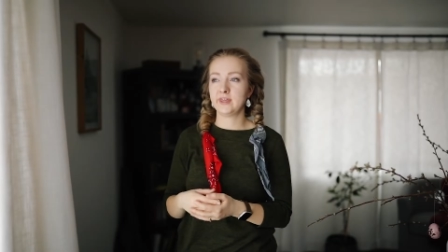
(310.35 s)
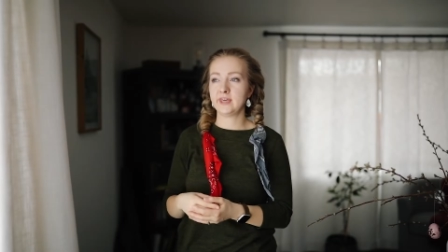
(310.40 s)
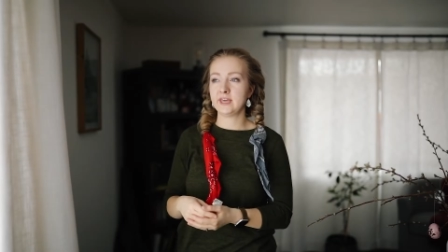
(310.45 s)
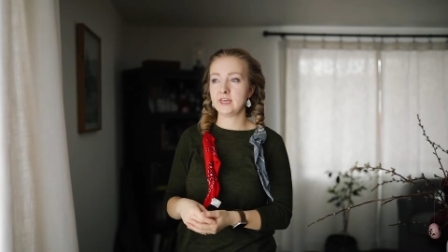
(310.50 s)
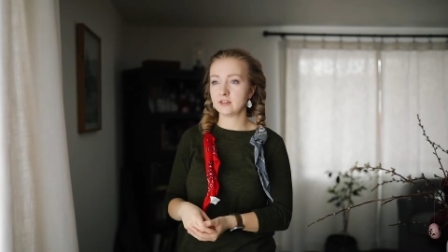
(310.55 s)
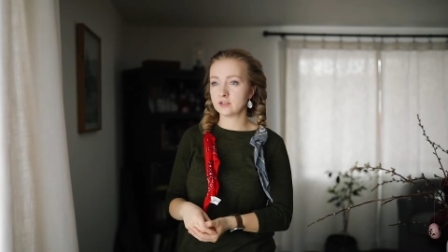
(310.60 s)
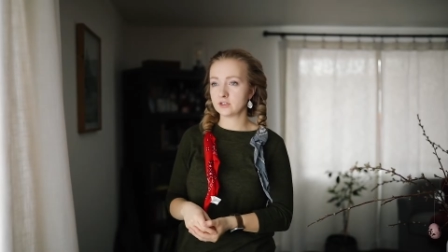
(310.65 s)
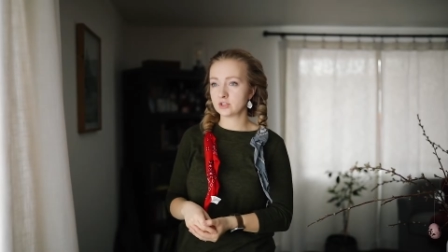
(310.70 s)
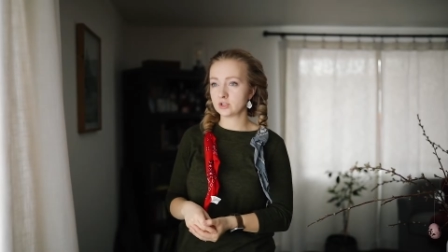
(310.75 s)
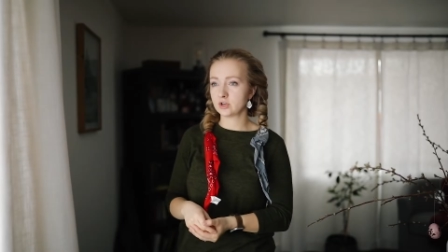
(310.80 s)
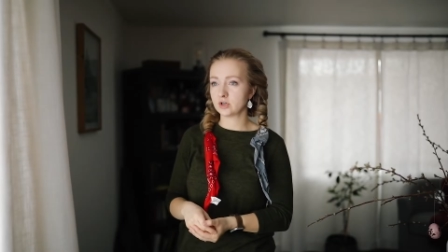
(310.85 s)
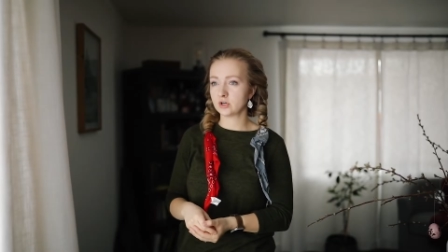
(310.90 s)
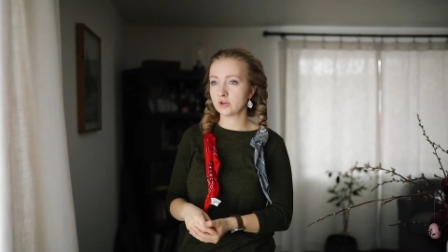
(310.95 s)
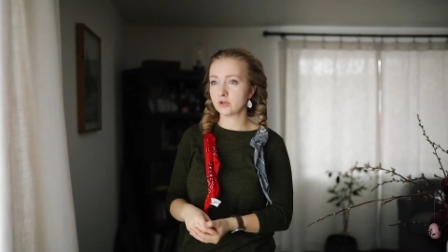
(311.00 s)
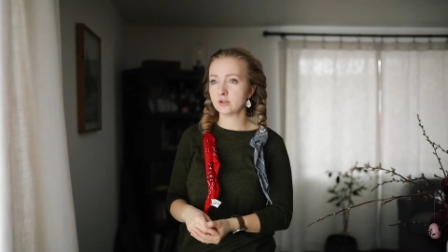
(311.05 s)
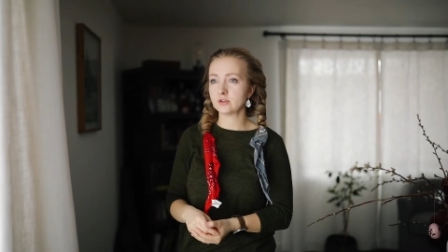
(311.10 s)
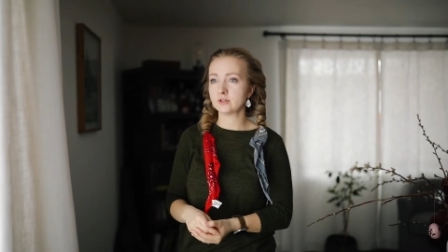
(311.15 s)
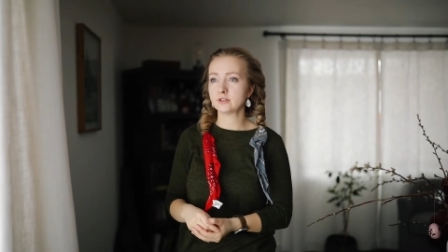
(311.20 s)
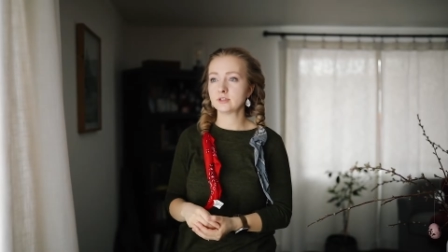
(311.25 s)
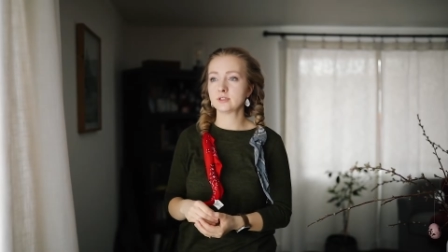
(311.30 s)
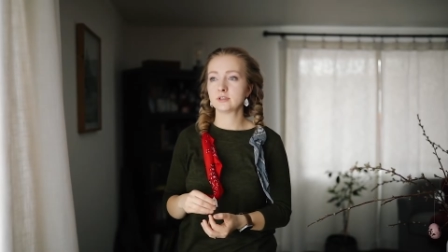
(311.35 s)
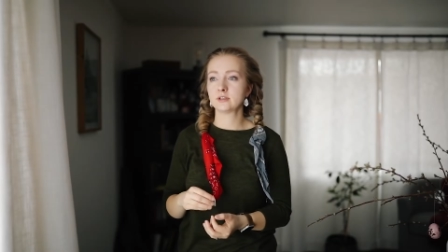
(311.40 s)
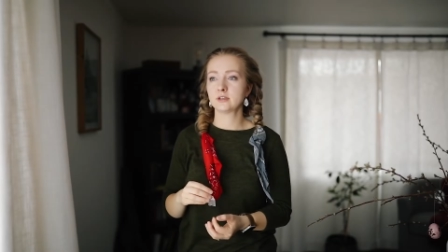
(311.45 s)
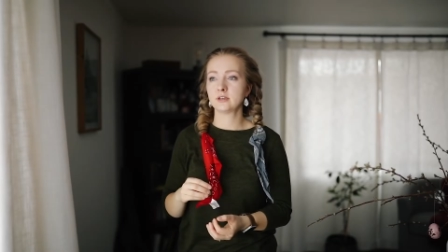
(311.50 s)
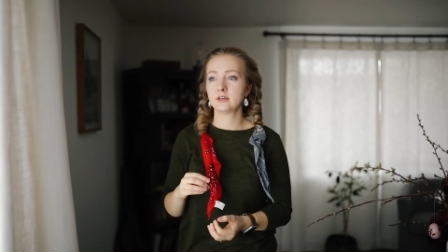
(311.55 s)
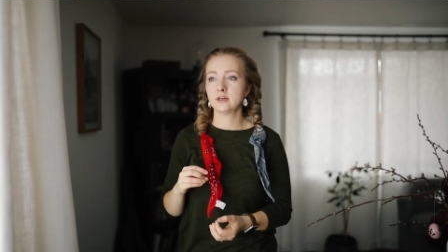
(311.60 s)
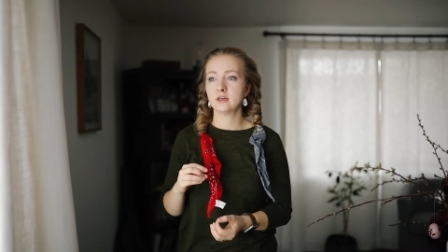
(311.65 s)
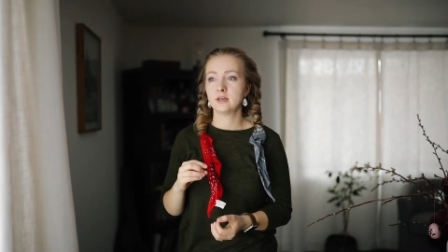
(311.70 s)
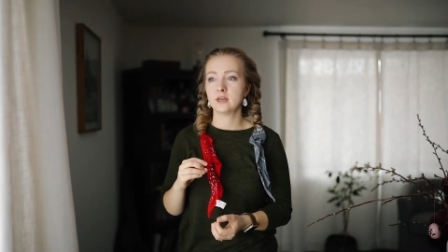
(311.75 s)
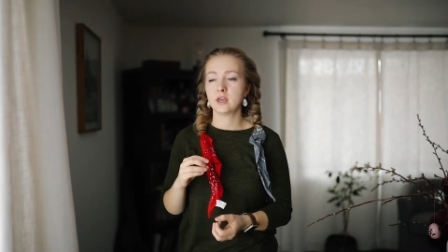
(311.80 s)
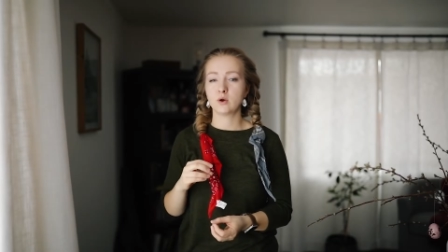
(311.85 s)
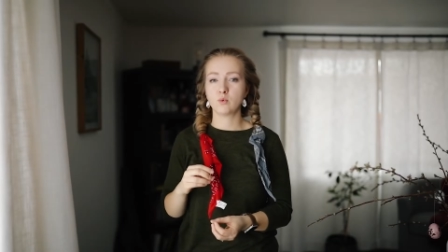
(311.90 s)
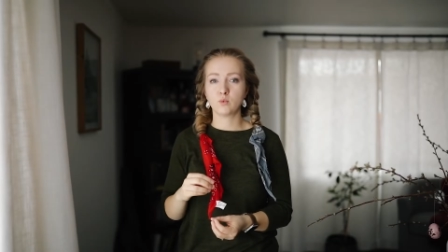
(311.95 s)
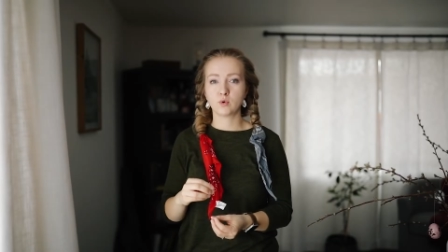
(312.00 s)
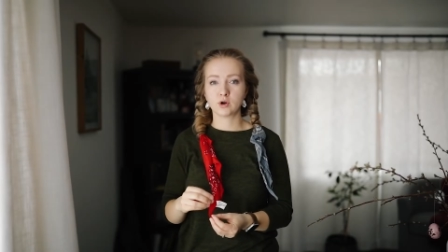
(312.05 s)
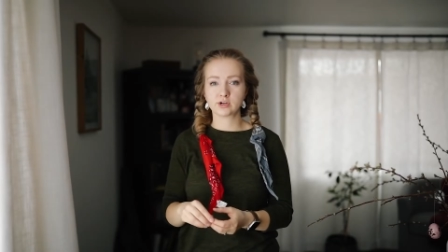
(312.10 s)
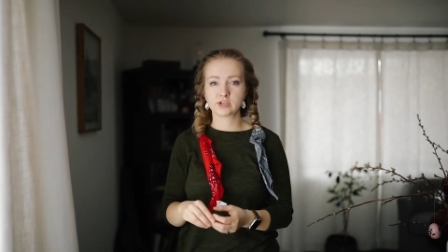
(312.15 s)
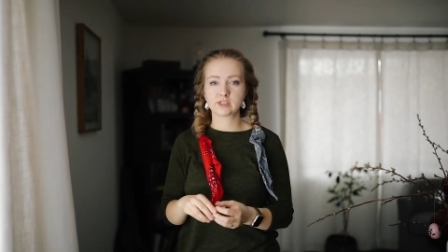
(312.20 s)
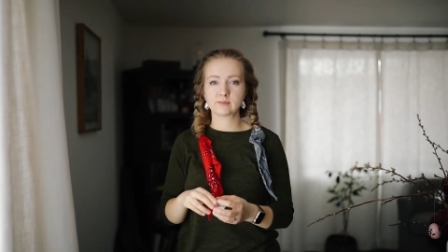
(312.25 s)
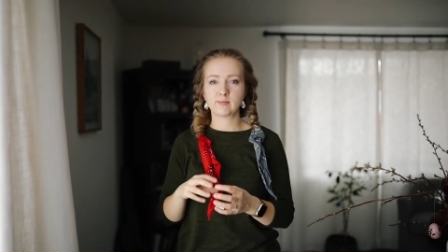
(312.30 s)
heatless curls, it
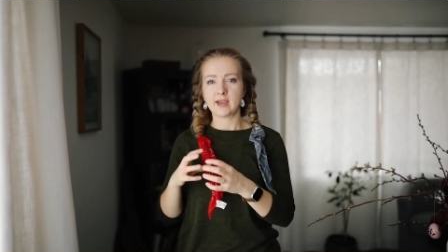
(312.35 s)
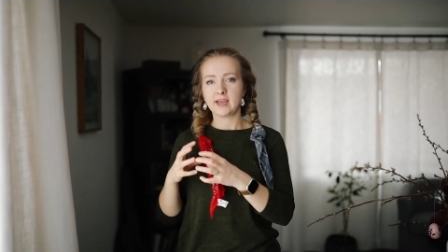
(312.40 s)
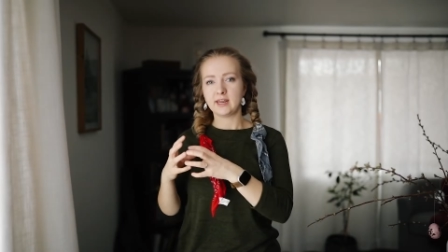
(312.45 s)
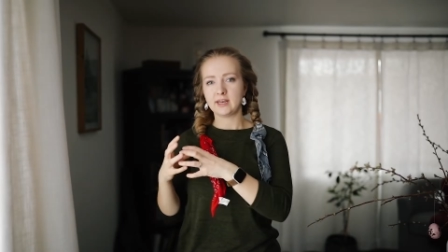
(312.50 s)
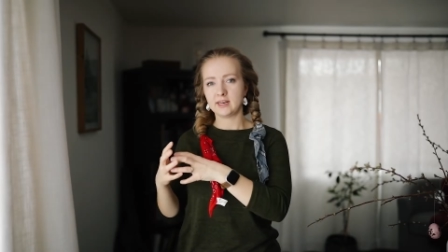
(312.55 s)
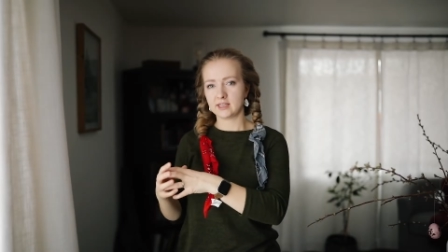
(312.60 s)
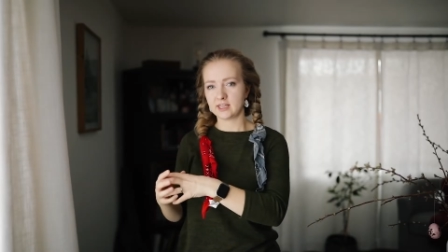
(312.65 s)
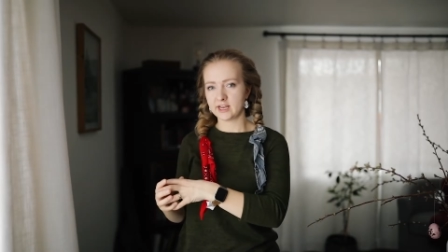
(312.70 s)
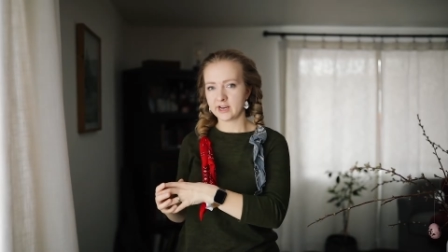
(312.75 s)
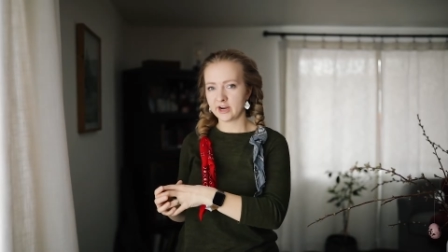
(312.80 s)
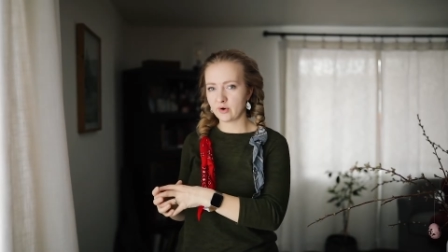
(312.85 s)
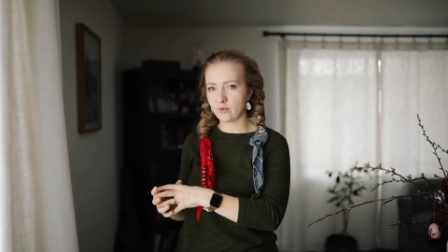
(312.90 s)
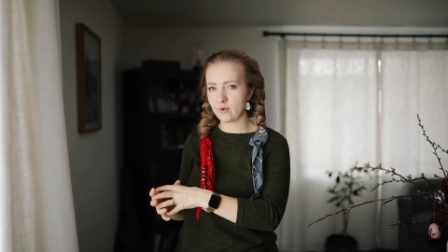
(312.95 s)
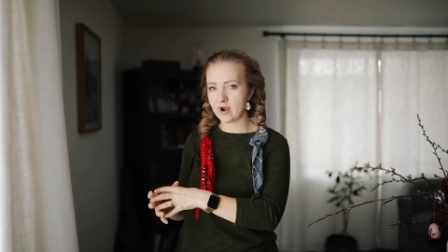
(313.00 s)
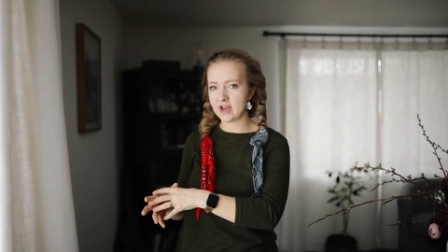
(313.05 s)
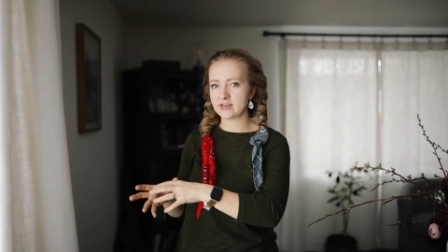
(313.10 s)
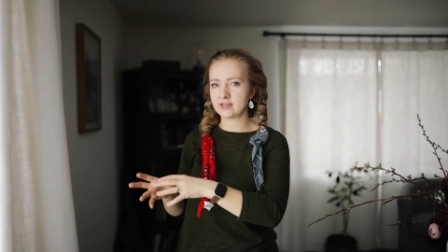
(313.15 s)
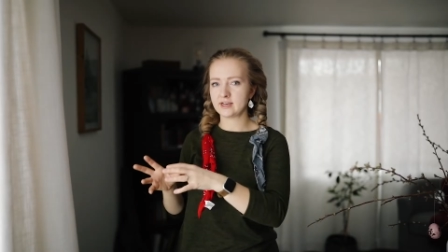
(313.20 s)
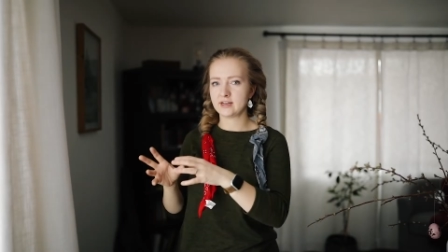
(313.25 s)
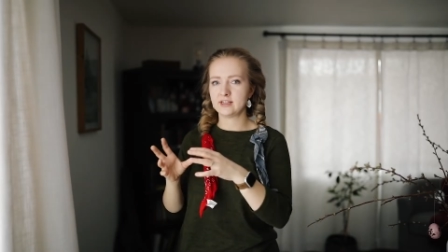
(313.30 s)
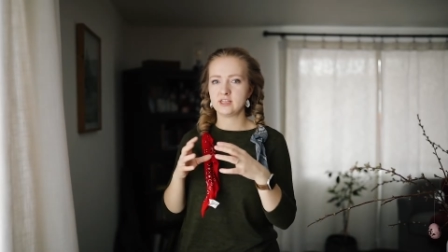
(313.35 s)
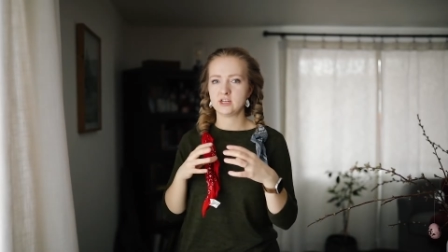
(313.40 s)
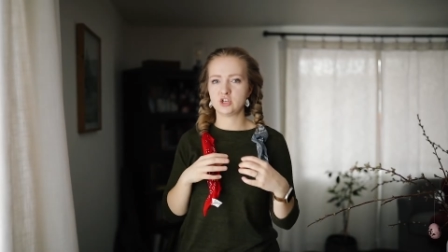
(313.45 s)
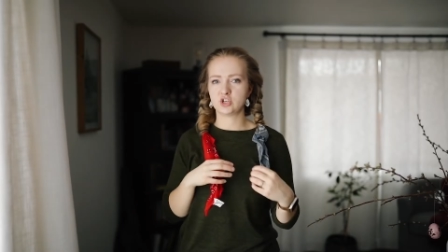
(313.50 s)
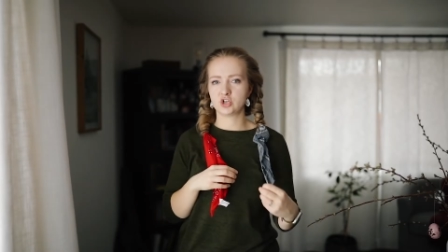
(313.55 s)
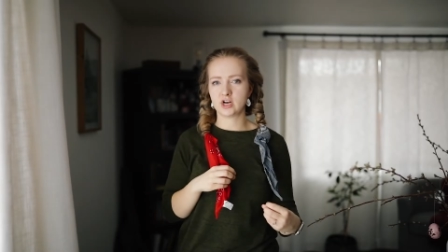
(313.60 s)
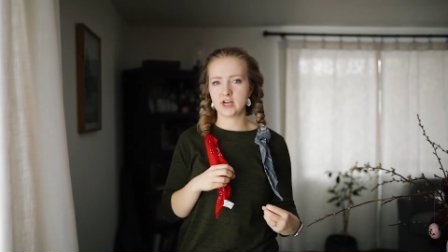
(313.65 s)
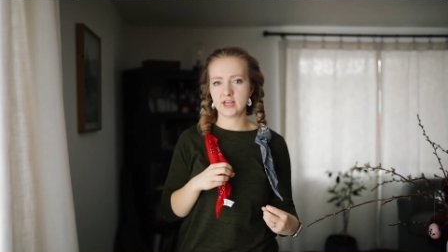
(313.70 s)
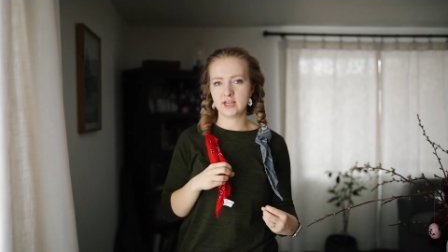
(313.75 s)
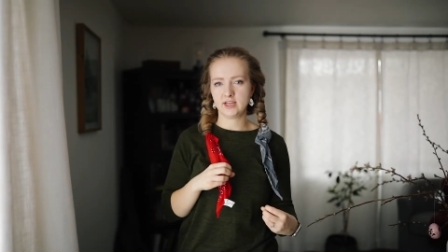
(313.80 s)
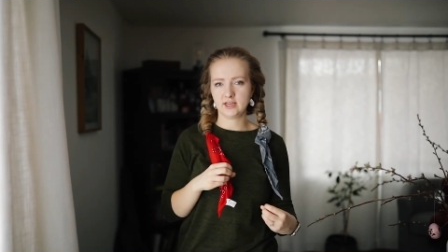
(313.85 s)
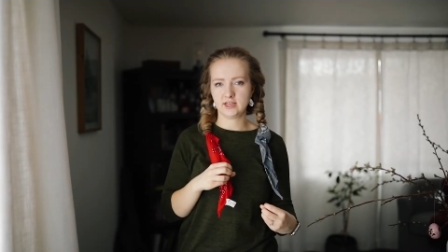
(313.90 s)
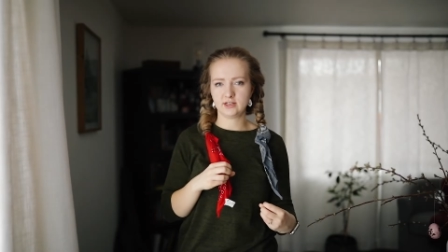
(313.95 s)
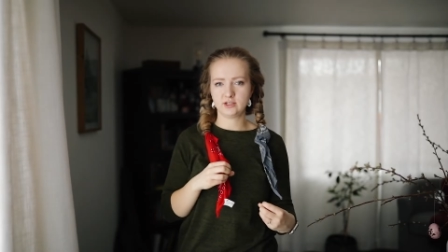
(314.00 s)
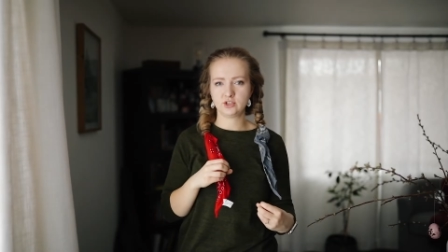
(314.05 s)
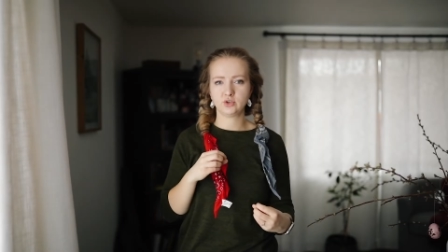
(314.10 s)
works by getting the hair wet and then drying it.